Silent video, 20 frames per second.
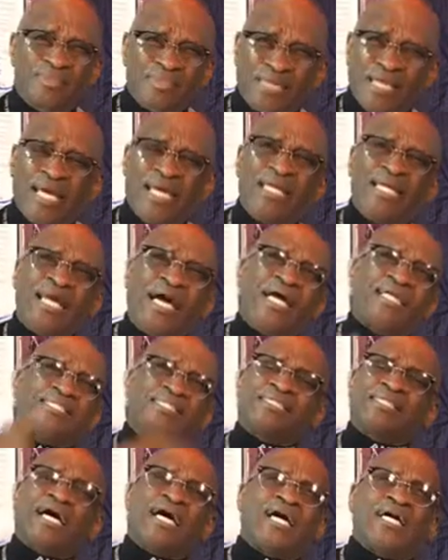Late
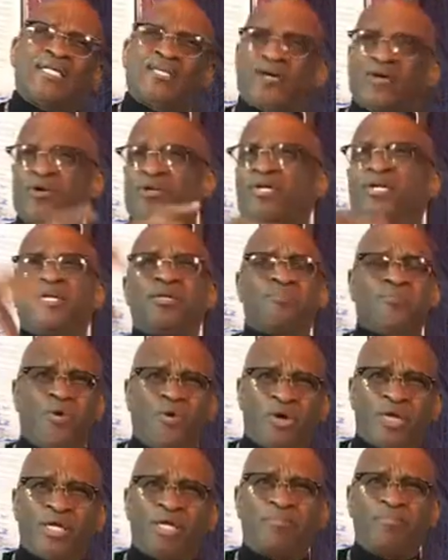last night, early in the
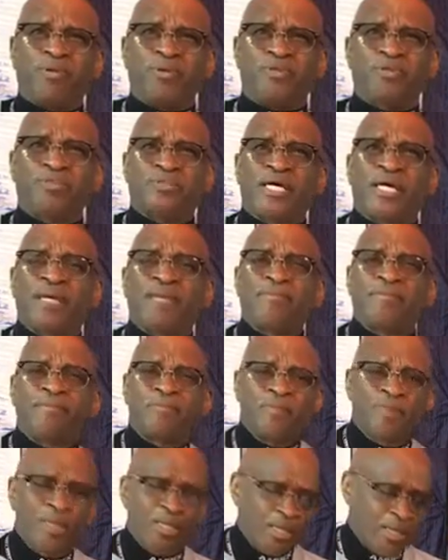morning, per se.
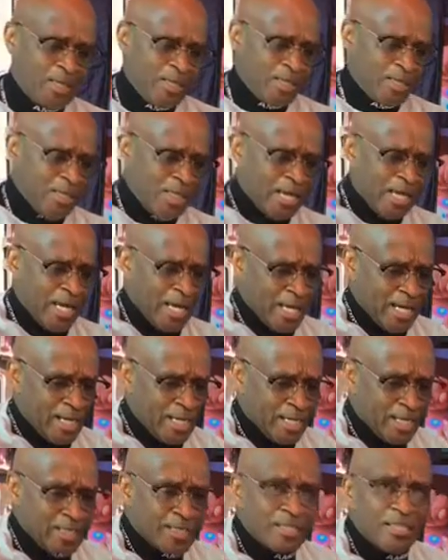
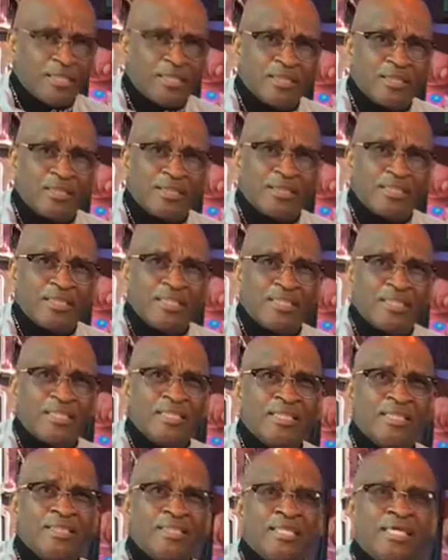And
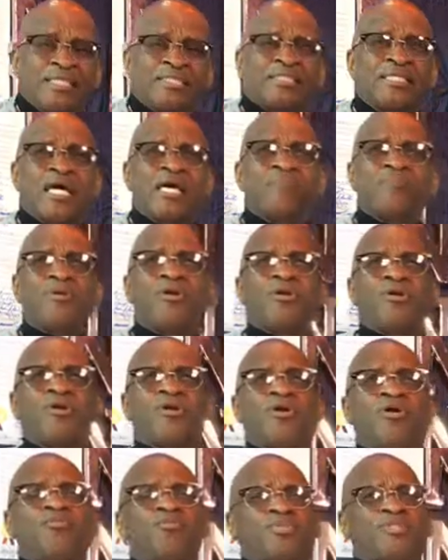this Amber
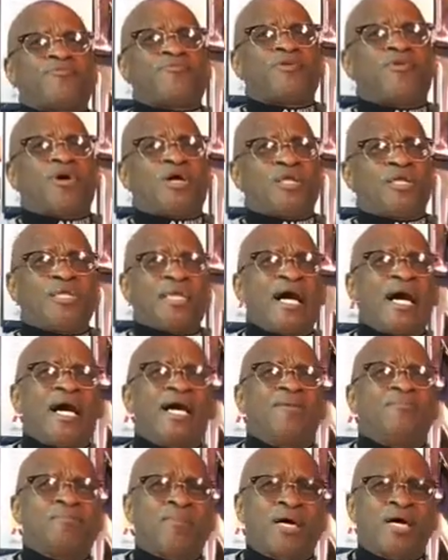Alert was for a
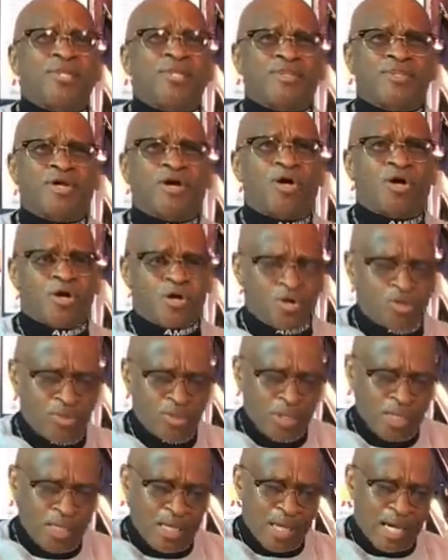nine-month-old
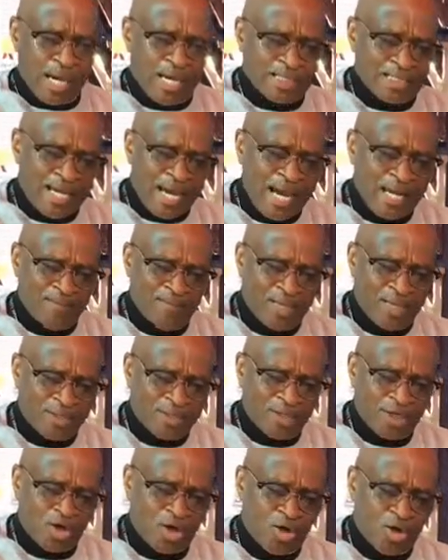
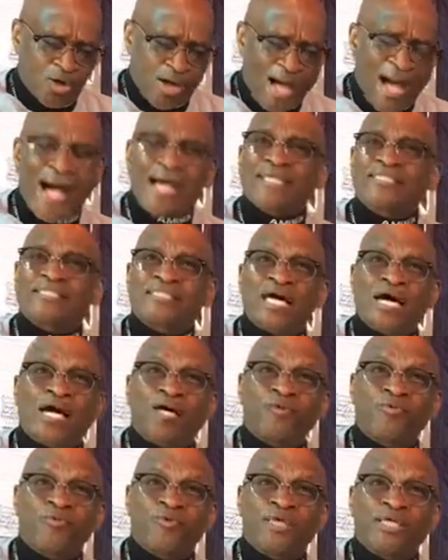
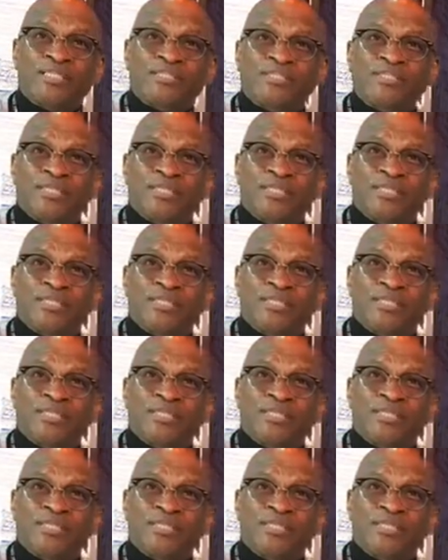Izon Reese.